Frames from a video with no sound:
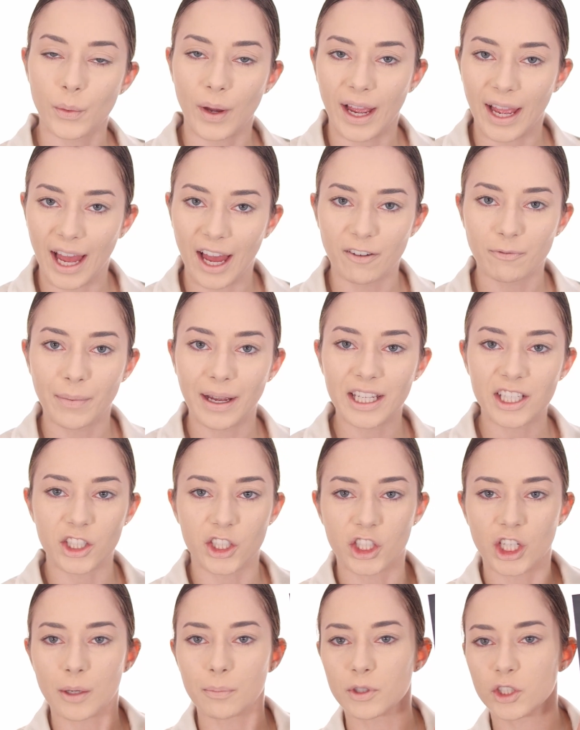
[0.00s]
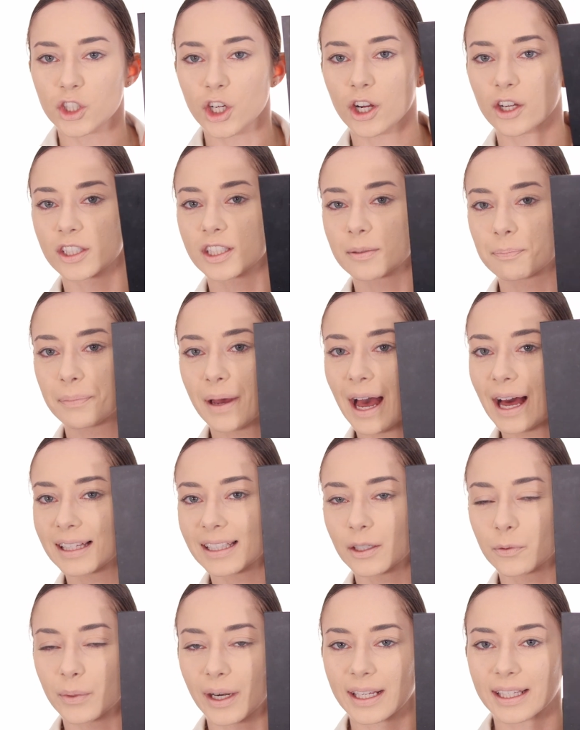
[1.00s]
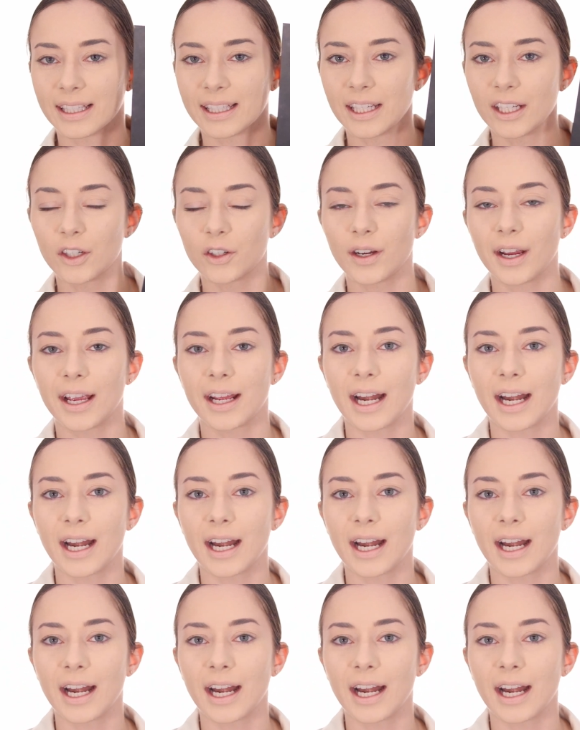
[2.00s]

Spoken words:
So I have my James Charles palette right here,